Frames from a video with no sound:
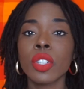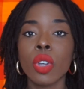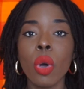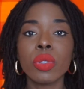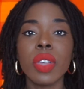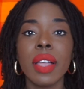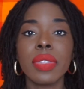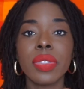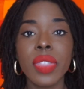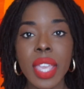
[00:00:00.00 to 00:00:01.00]
goes
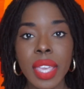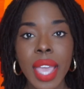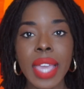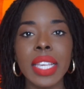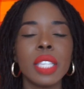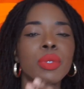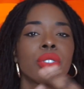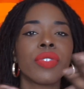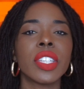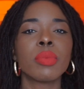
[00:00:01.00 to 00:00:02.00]
on thick and it keeps
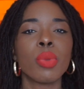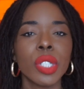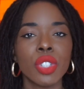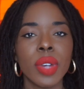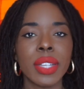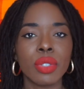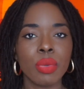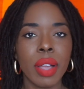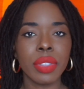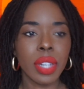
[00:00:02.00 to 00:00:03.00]
your face moisturized
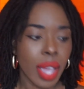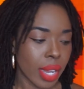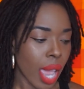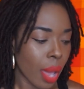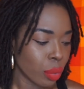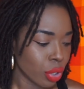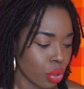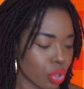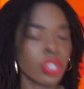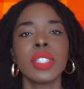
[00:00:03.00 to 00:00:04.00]
throughout the night. I will
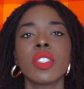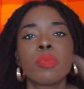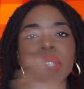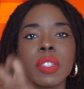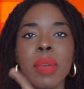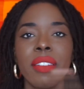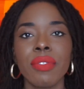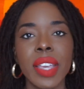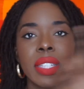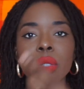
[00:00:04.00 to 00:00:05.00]
usually spritz my
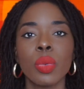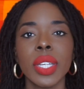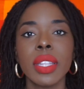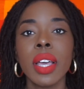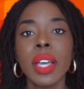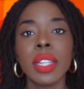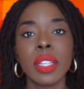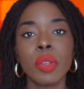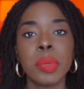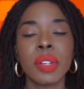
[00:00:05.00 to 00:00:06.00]
face with a
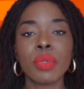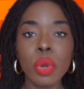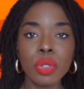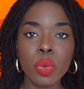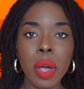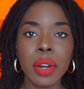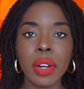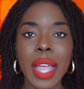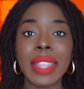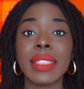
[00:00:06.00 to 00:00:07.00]
little bit of rose
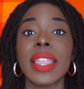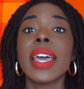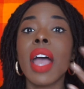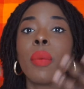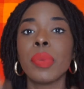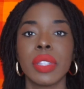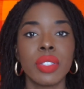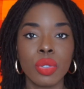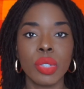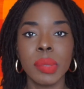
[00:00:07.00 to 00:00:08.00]
water and then I'll put
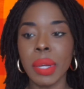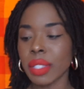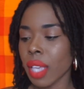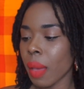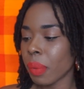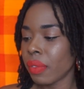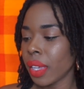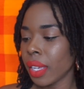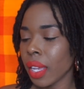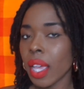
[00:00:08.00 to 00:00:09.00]
this cream on top of
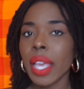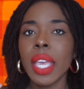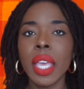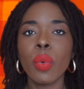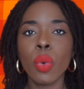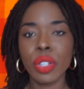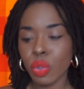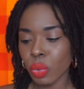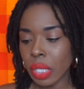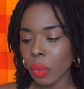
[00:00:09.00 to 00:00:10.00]
it. It
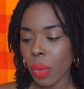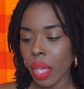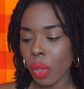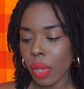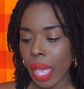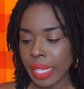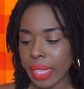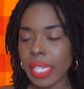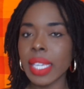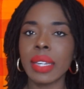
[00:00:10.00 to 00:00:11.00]
works really well. I
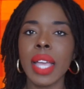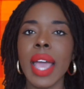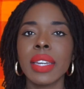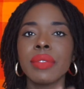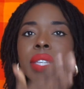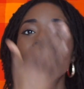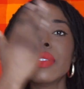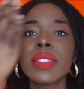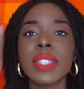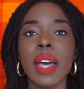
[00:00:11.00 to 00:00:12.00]
think it kind of
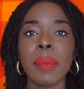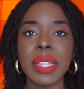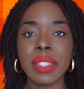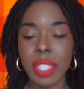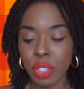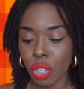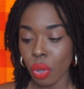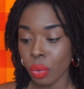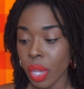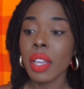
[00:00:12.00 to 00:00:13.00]
evens out my skin
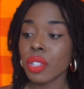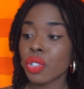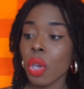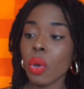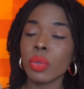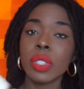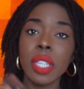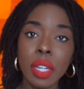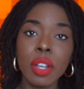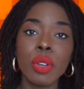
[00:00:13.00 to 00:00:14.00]
tone. So
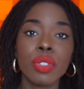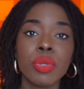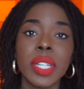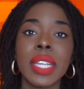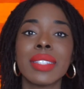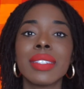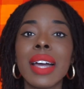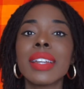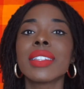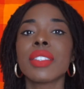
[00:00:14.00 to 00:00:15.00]
Tira Goes Green has
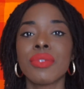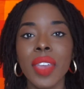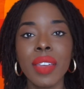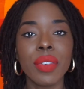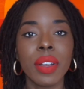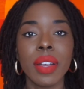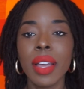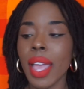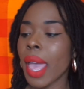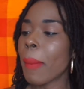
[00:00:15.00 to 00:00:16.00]
done us a favor
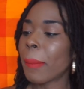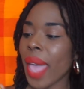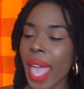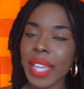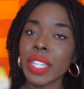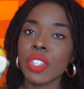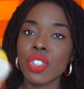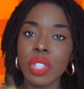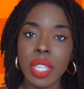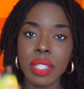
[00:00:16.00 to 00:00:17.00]
and
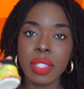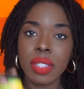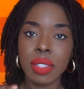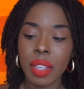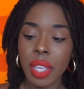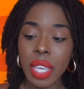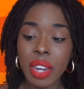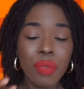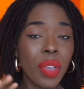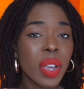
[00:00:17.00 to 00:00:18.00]
packaged this
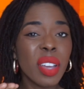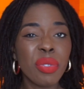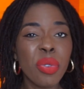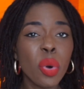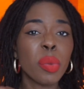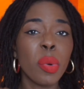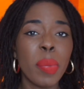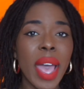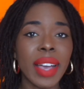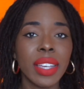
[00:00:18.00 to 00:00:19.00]
in a very
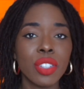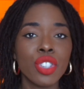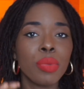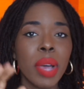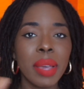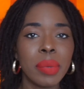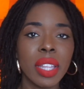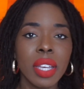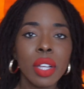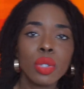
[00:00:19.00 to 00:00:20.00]
affordable package. You might be
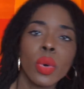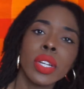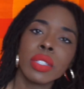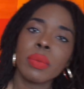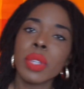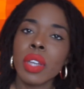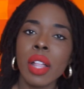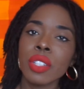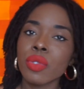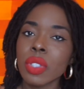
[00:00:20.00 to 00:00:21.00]
like, $20-something
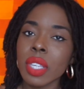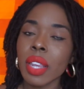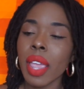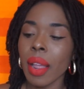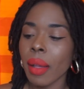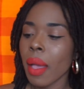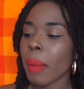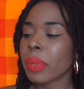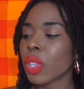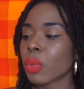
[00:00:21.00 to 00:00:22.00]
for skincare,
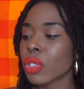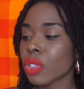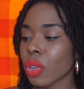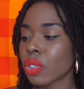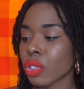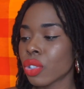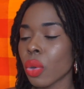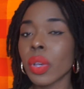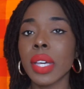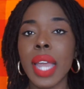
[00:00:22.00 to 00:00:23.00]
but the results are
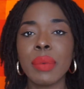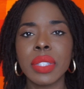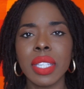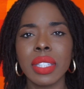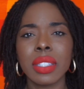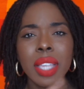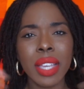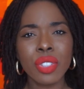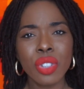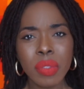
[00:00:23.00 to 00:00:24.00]
so good. I would say the
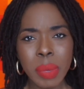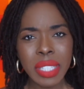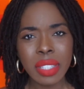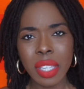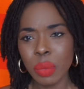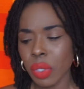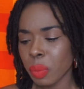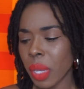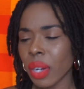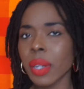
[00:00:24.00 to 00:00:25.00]
texture of my skin was
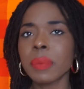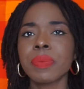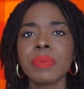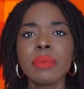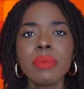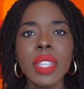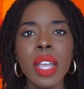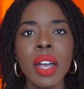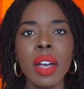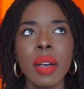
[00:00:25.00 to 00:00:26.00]
better.
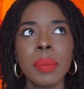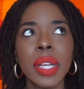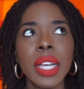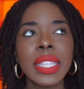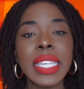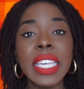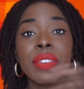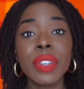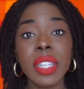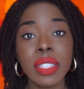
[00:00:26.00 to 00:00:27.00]
The
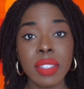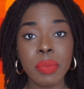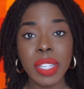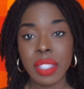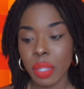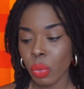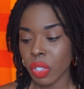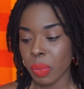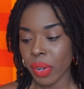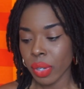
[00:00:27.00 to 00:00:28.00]
evenness of my skin
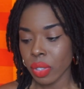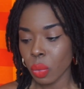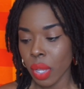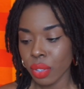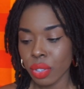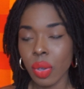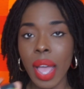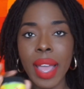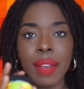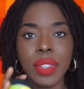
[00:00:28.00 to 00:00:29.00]
was better as well, so
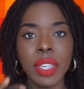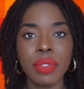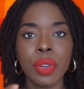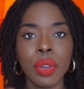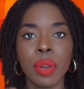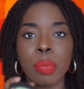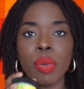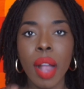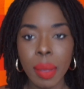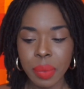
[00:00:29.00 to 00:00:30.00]
I have to give her
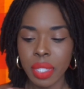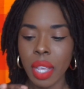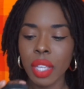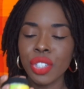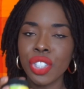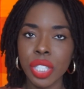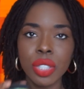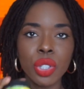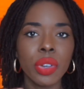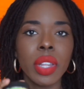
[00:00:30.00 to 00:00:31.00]
props.
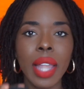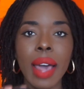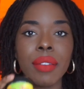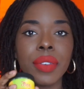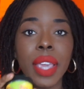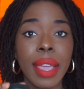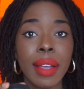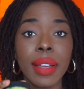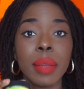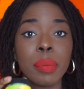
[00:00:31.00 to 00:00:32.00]
She took a lot of
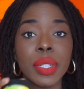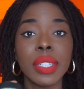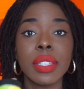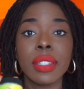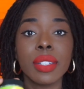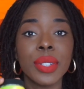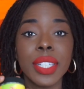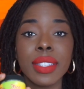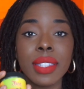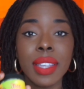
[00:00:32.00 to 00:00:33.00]
care in putting these
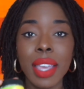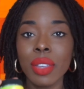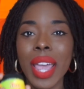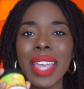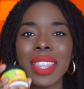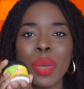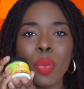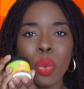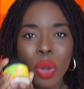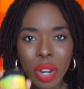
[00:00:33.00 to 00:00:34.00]
ingredients together and they
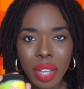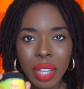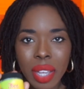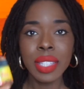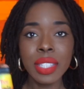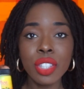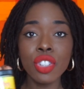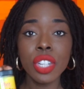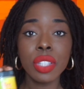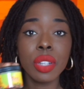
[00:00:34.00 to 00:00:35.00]
work. This
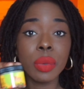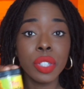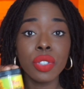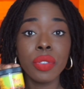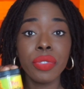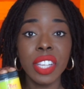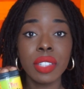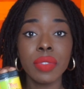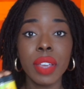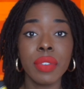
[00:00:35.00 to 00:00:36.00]
is just the original
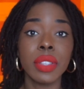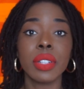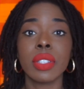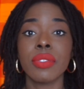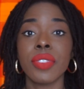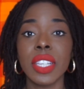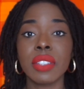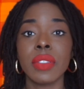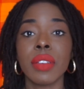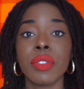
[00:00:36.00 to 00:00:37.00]
face flavor. There's a
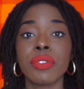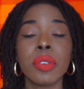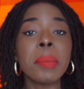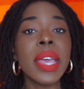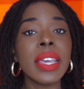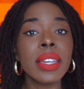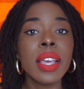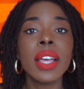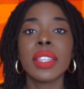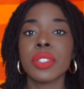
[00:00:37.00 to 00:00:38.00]
face flavor for men.
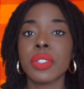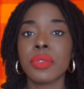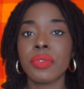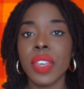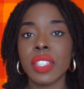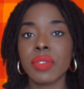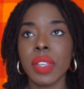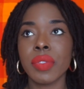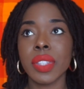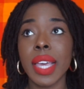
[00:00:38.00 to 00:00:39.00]
There's a face
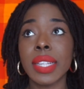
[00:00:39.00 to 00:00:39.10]
flavor that